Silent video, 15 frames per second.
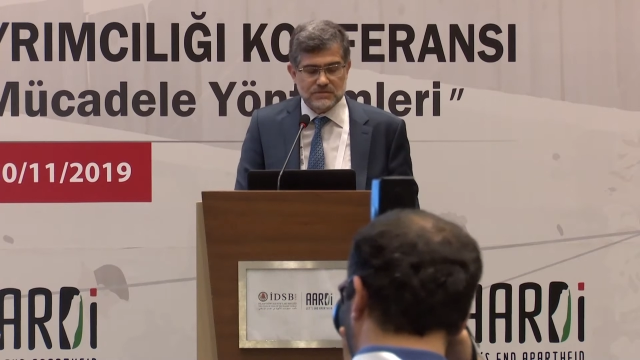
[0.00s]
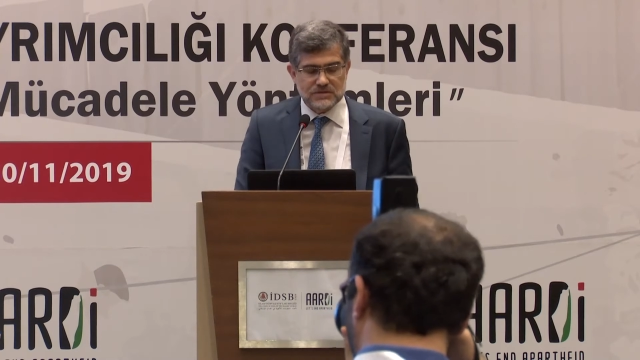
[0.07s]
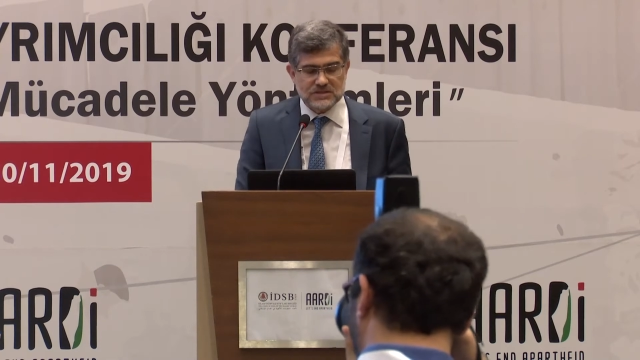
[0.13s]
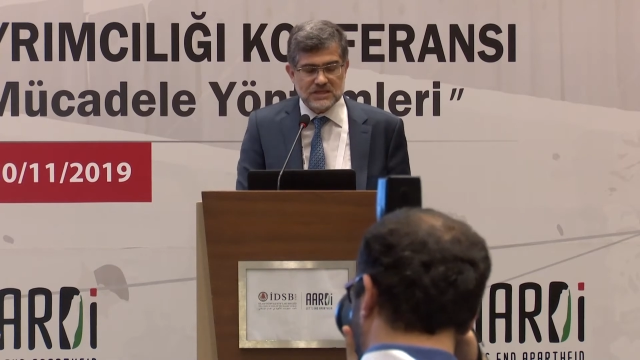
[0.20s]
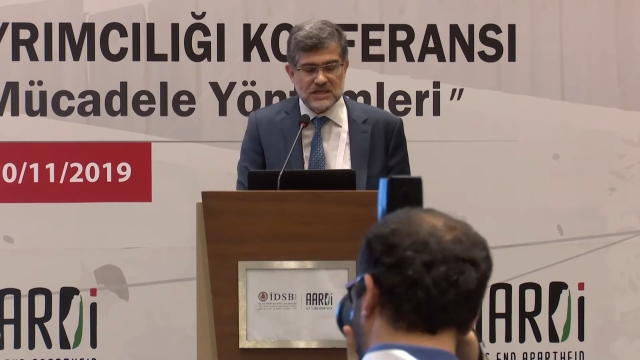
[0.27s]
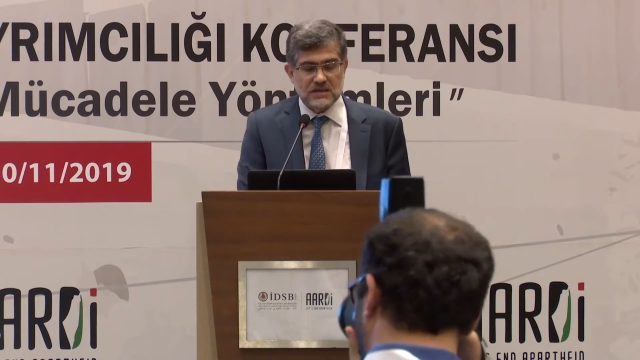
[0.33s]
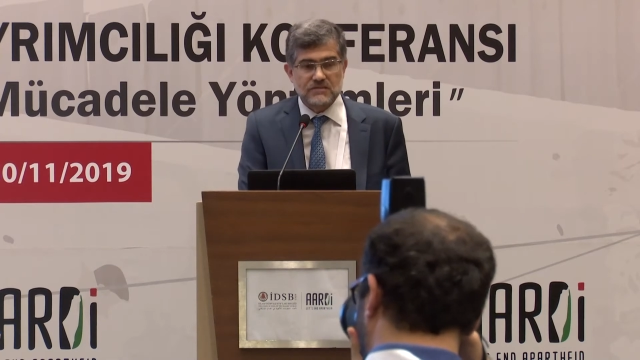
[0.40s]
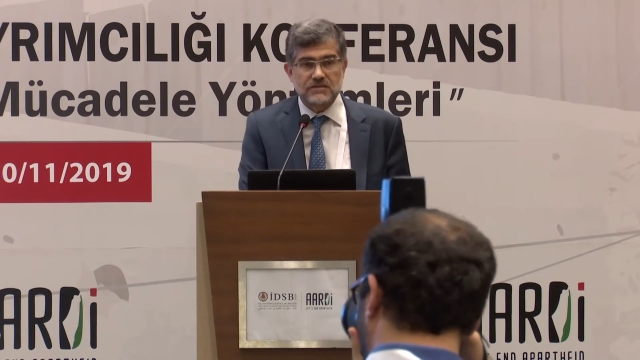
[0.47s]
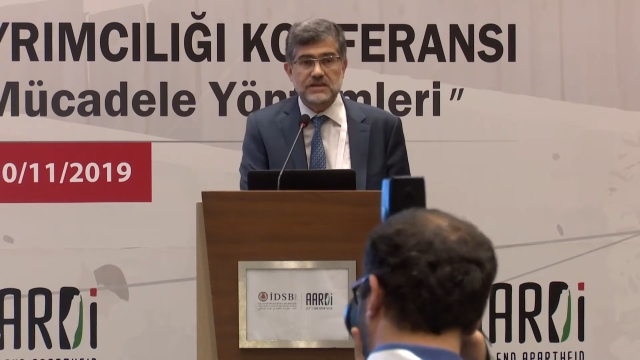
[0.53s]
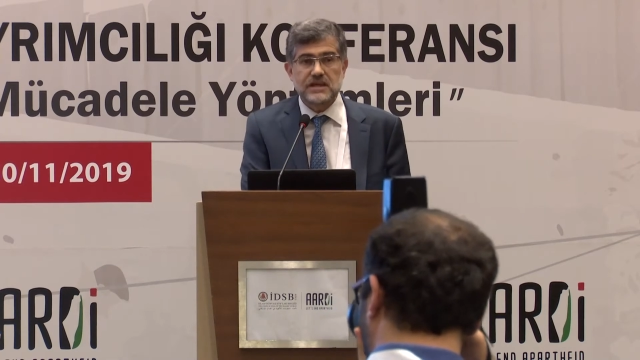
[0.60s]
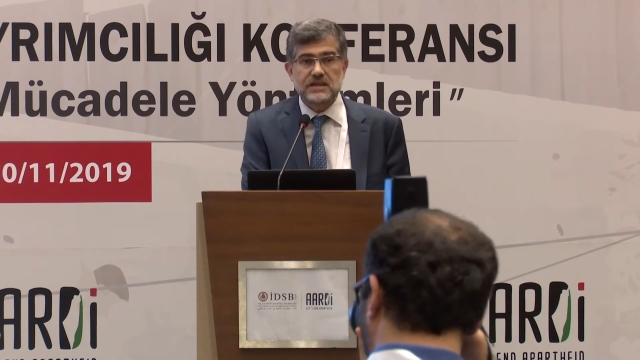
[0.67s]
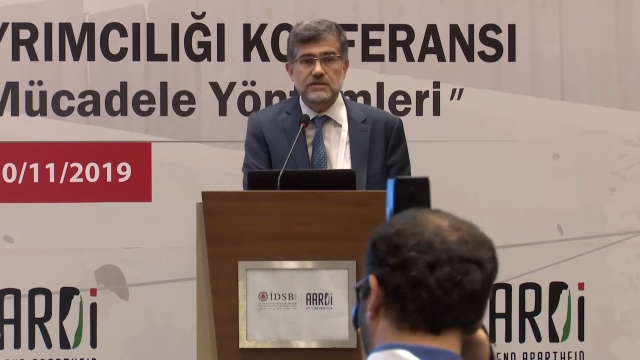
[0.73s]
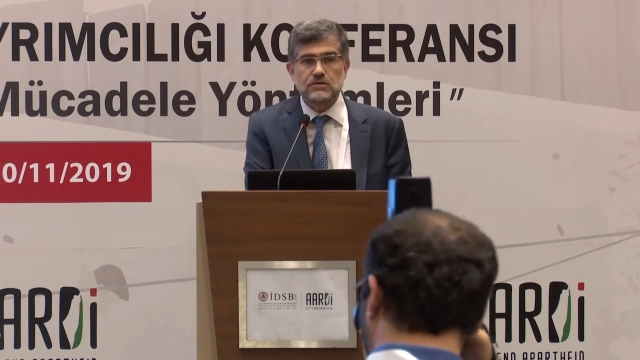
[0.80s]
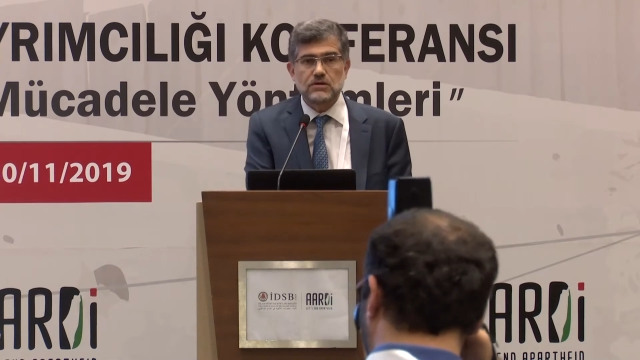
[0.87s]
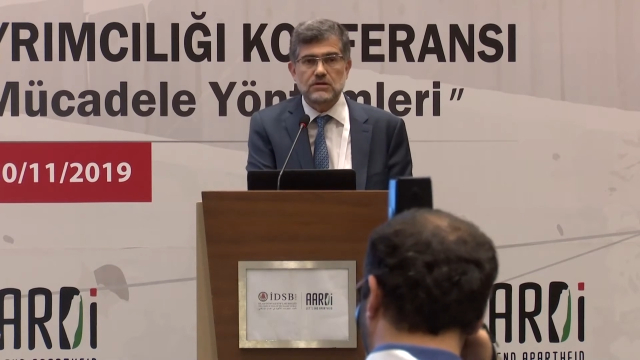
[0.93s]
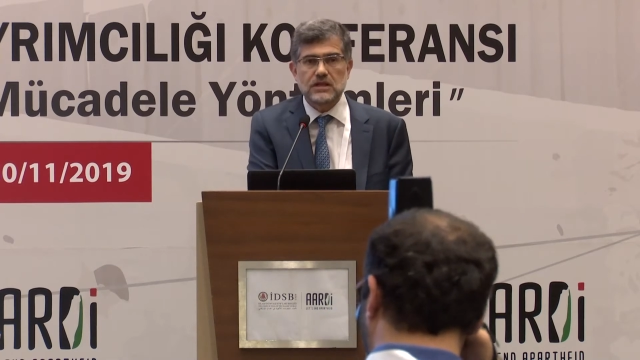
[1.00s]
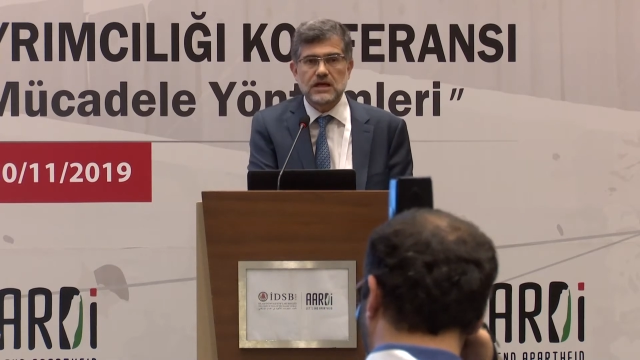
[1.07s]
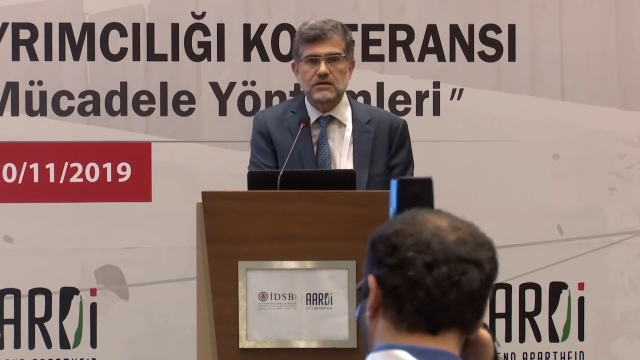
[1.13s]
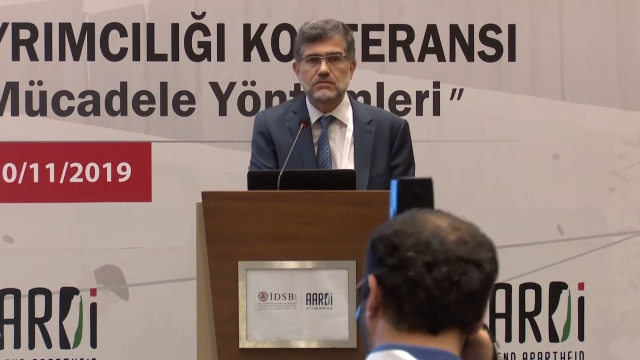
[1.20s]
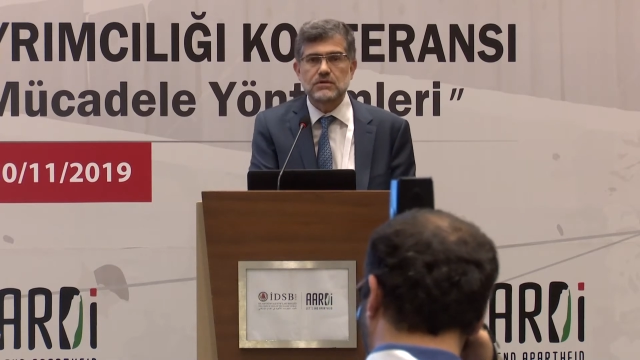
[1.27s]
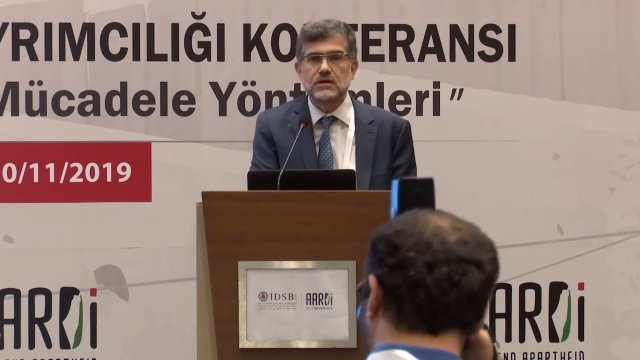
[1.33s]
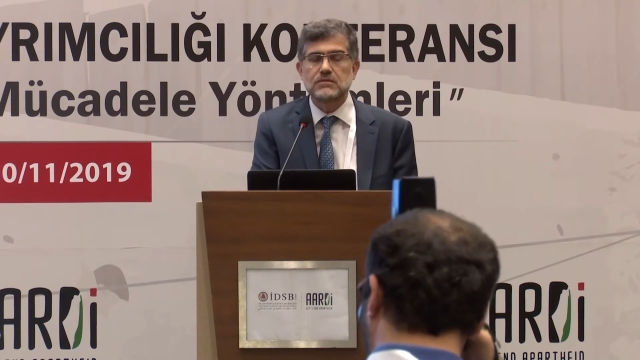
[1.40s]
emotional about
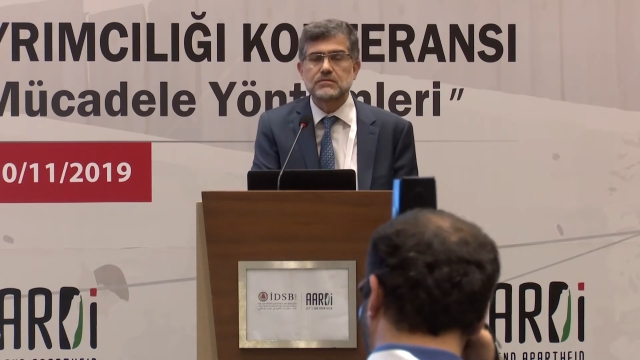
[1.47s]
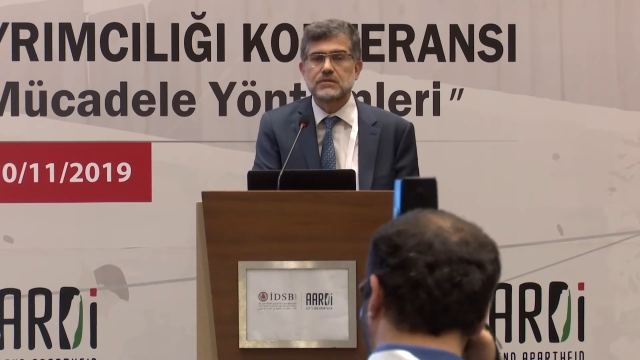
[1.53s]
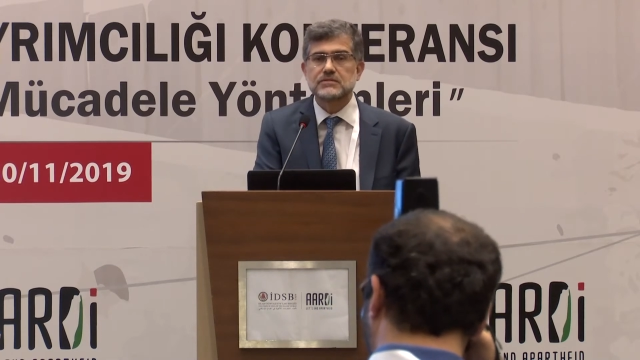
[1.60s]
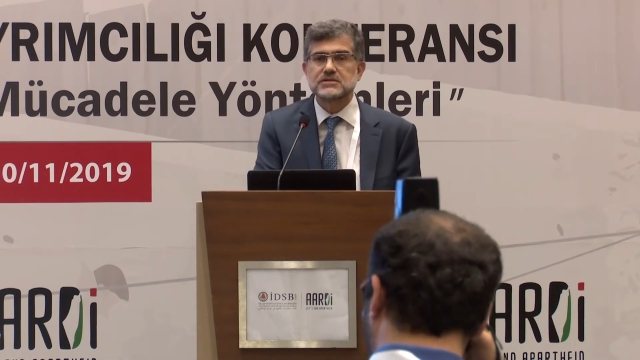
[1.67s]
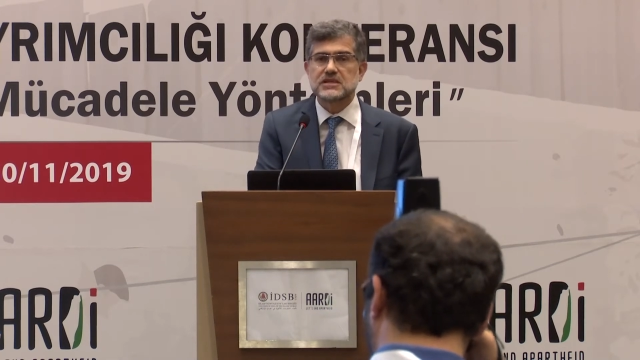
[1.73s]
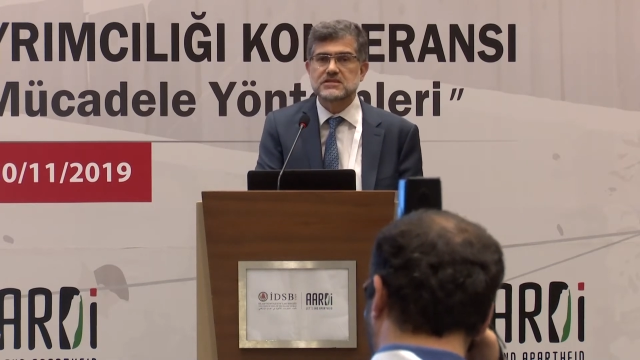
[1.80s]
that,